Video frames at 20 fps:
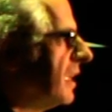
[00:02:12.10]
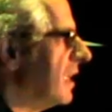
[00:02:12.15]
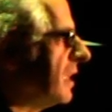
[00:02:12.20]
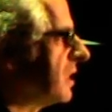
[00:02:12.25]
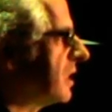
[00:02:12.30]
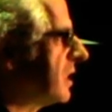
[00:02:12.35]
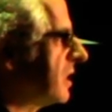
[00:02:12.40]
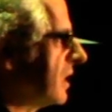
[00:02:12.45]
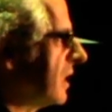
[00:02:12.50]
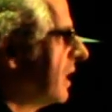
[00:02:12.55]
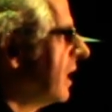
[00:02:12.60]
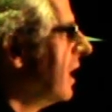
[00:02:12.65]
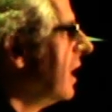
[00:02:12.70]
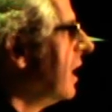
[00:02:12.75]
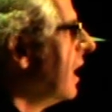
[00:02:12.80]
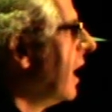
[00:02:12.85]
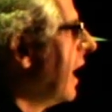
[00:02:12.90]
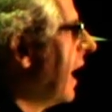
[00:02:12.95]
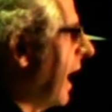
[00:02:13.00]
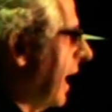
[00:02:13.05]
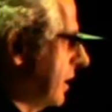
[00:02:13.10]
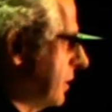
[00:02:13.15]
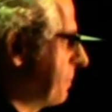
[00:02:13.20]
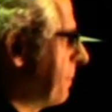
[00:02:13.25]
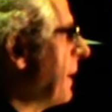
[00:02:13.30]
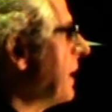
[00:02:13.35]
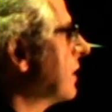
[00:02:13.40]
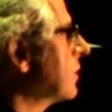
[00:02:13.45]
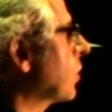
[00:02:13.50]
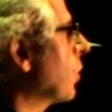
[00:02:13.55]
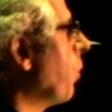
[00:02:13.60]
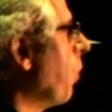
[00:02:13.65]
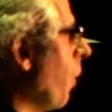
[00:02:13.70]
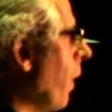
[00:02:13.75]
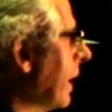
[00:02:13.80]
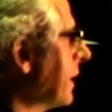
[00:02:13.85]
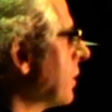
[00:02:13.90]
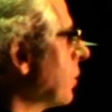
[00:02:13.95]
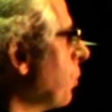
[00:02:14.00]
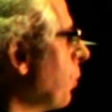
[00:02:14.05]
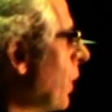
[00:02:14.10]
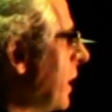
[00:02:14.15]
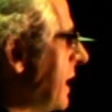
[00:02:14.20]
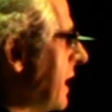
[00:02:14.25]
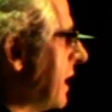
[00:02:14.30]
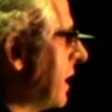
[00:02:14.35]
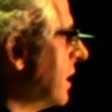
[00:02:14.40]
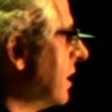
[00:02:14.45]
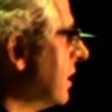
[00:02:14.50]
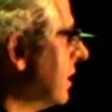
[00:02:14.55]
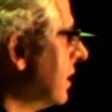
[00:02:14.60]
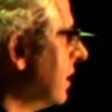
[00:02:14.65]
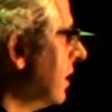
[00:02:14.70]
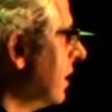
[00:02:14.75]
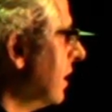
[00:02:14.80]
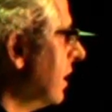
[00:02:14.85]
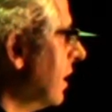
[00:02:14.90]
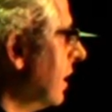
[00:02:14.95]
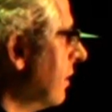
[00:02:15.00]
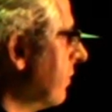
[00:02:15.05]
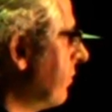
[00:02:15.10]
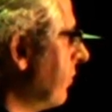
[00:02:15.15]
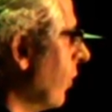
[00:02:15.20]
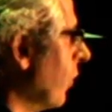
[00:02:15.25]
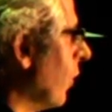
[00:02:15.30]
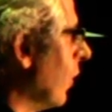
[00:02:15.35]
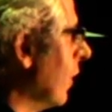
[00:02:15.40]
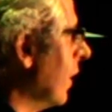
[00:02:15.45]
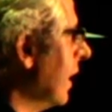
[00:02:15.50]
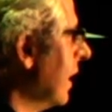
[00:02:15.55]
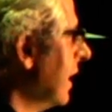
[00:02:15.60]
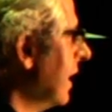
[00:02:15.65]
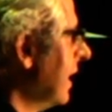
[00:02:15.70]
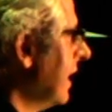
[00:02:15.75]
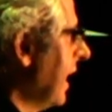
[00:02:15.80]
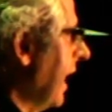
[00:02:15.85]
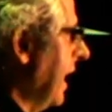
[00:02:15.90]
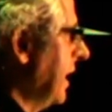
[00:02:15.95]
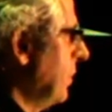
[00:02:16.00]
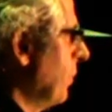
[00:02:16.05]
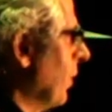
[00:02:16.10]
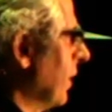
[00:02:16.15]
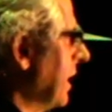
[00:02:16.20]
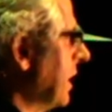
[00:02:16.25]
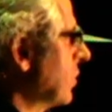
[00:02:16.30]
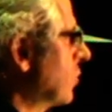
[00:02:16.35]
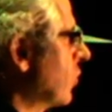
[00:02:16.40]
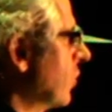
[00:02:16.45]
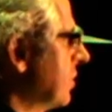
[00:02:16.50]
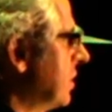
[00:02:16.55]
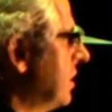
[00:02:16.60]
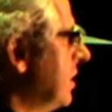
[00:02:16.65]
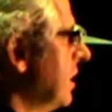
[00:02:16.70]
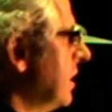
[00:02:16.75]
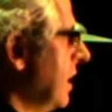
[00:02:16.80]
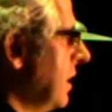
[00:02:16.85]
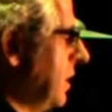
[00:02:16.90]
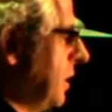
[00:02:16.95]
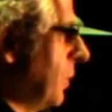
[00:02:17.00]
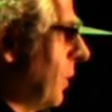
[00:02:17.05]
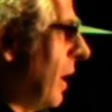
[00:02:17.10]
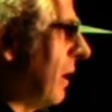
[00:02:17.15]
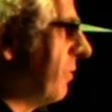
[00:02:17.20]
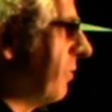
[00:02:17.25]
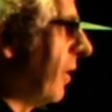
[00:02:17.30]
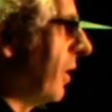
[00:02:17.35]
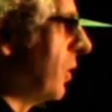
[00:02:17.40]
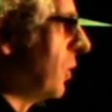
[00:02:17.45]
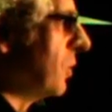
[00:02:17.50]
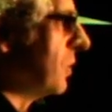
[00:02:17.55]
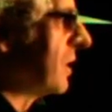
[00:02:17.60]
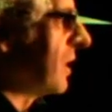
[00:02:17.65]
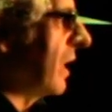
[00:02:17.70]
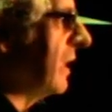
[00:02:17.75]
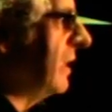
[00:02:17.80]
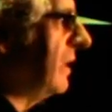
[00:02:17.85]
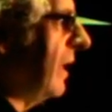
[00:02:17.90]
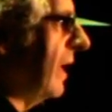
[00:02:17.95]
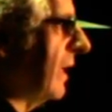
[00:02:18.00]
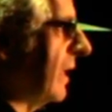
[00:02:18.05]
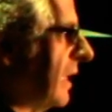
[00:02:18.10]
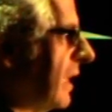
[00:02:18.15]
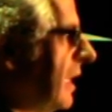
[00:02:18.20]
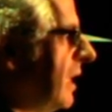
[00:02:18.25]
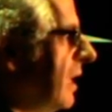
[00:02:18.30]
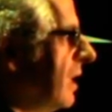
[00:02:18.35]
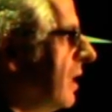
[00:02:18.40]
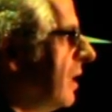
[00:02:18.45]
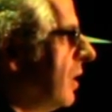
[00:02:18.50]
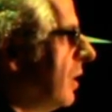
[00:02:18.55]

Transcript: this has been quite a week for anyone interested in UFOs. I think